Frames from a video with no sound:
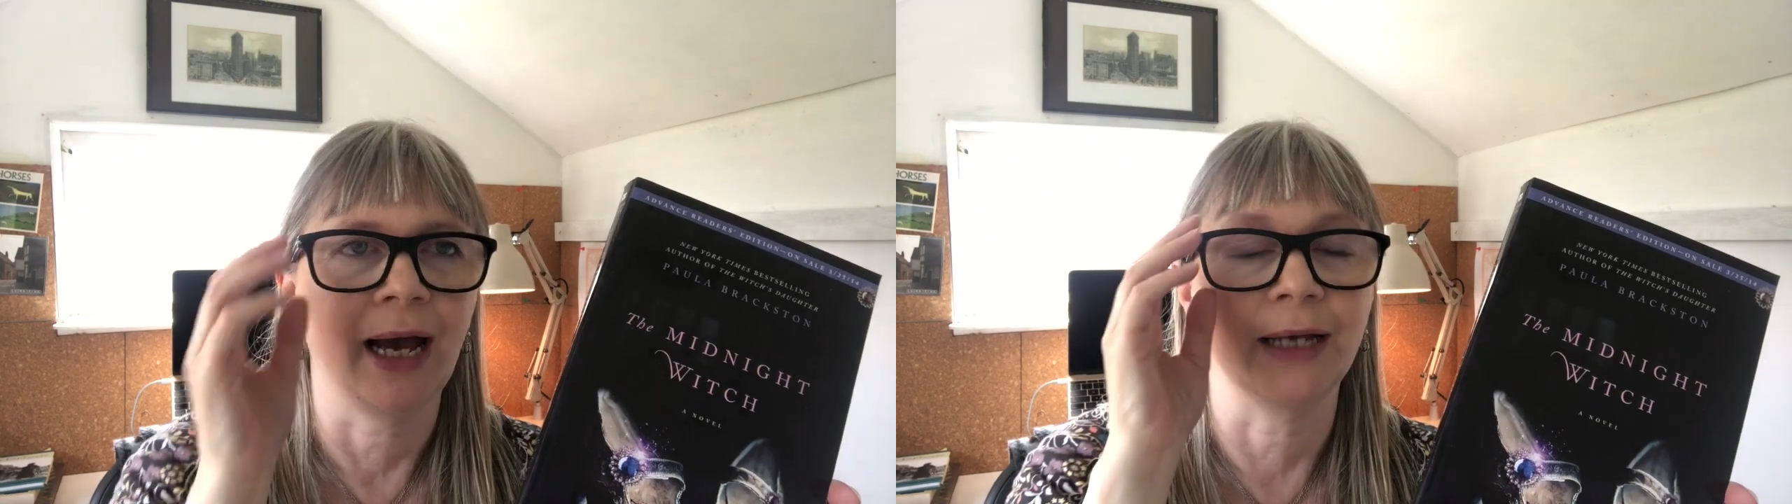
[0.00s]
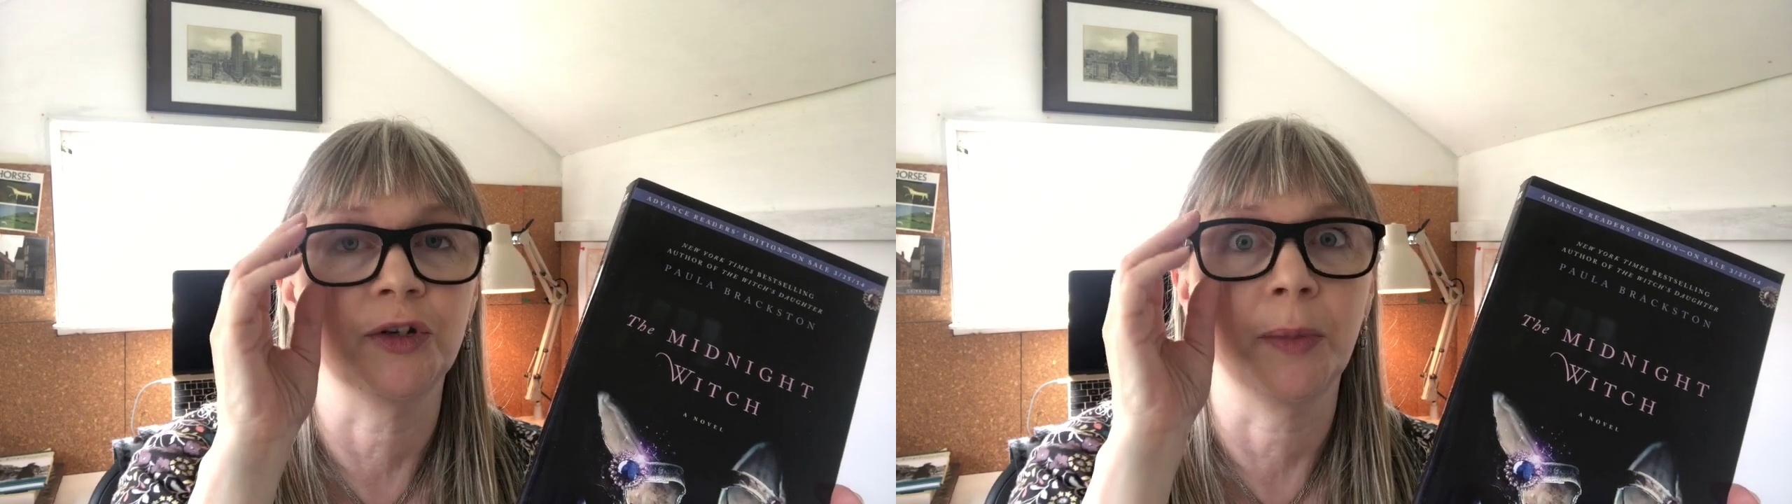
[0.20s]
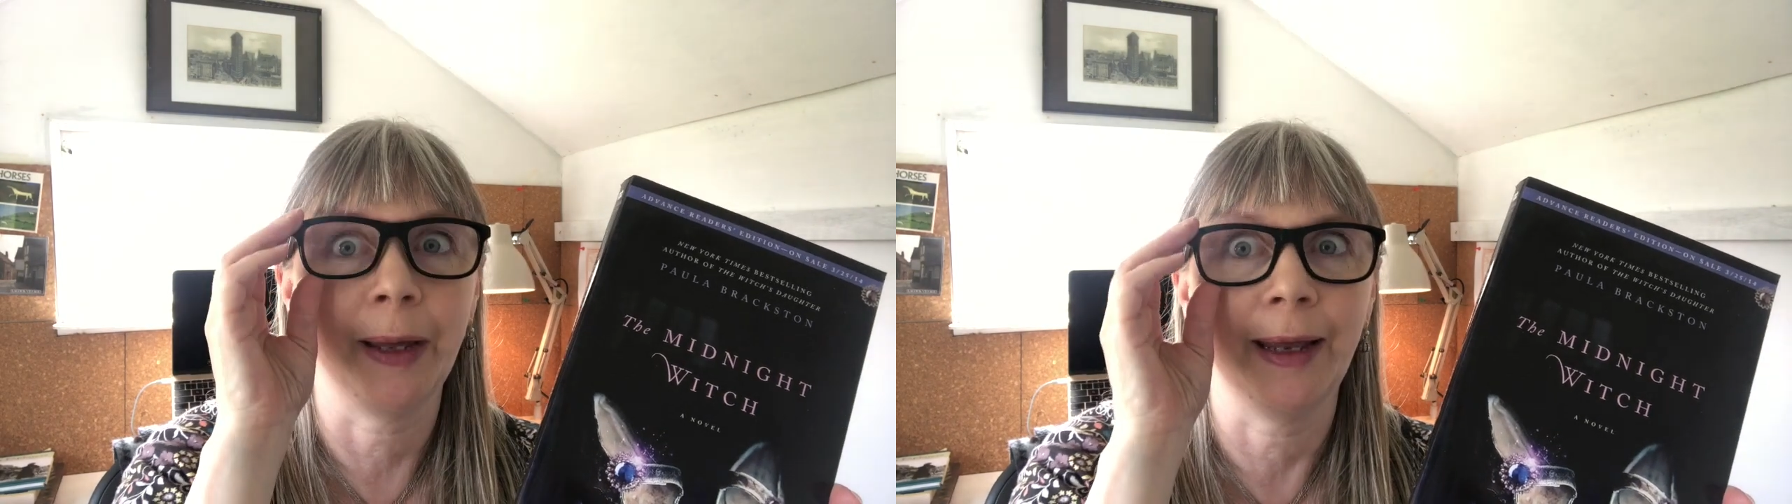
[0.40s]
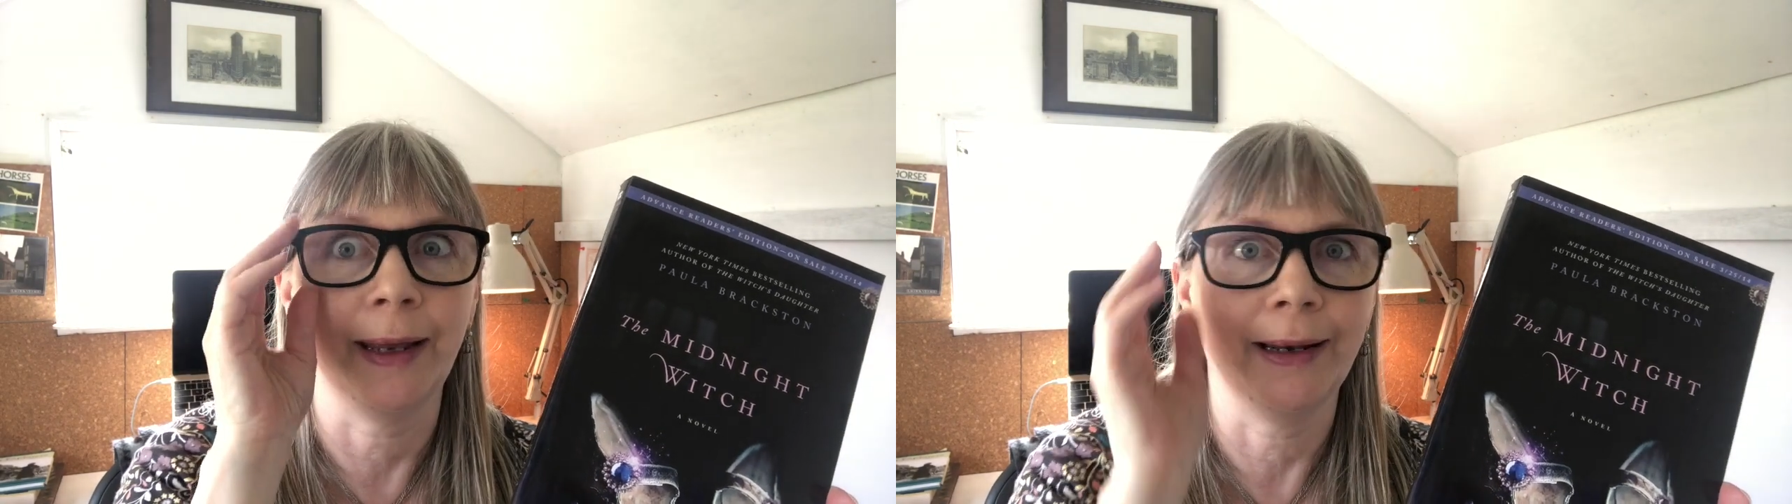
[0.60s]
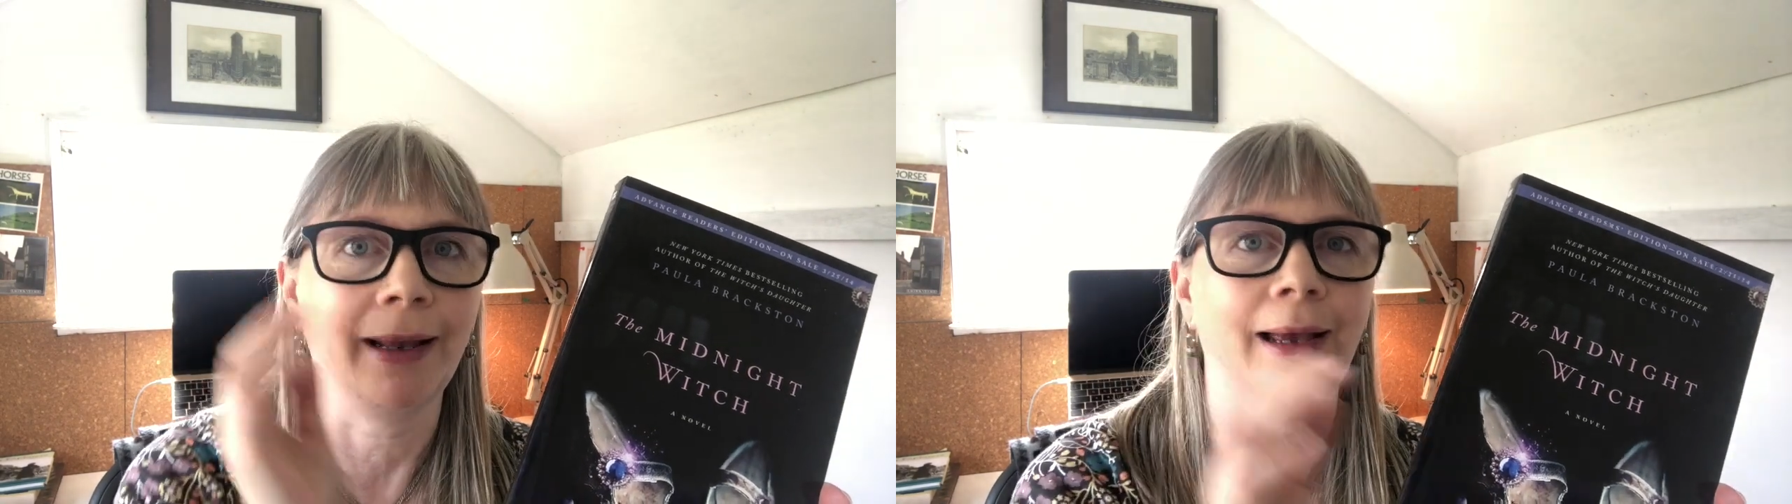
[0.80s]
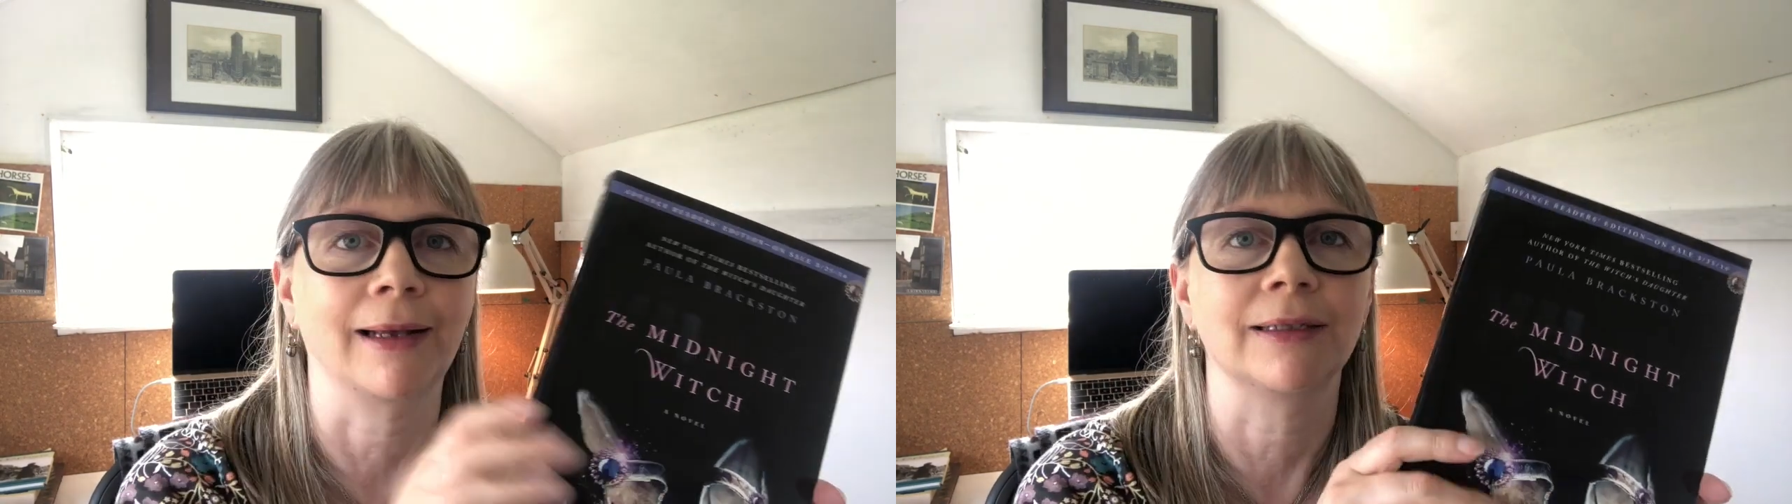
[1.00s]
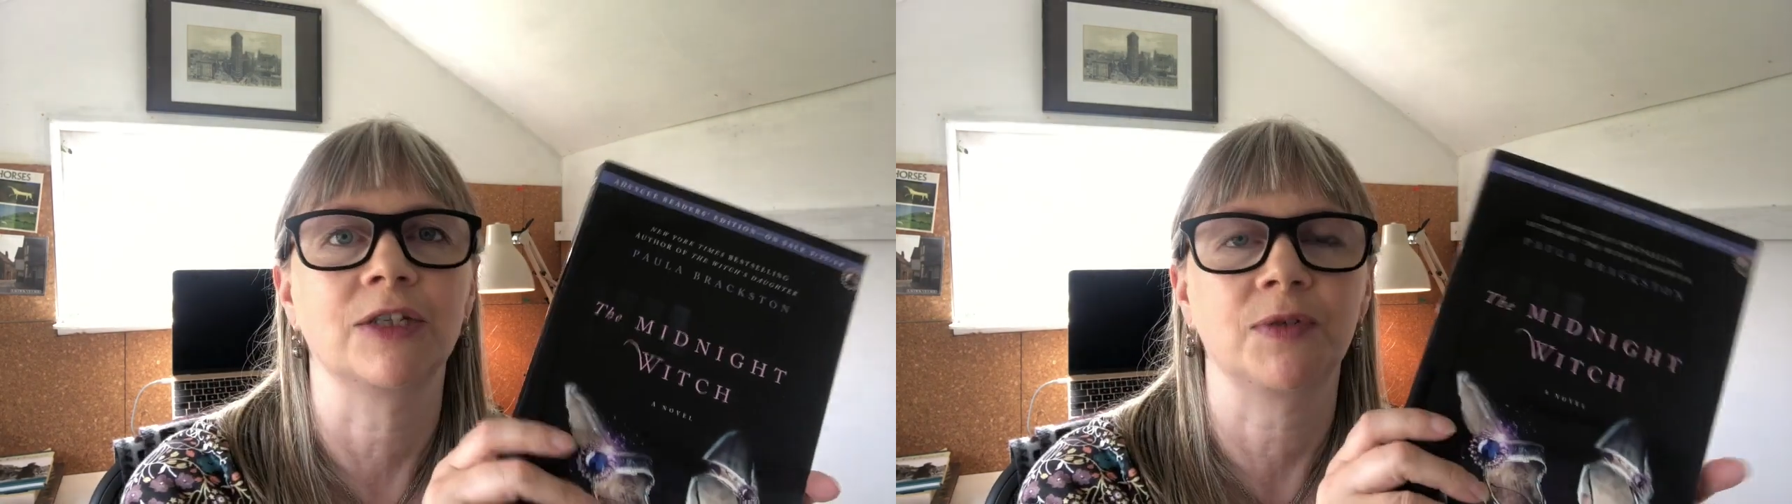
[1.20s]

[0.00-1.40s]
and urbane and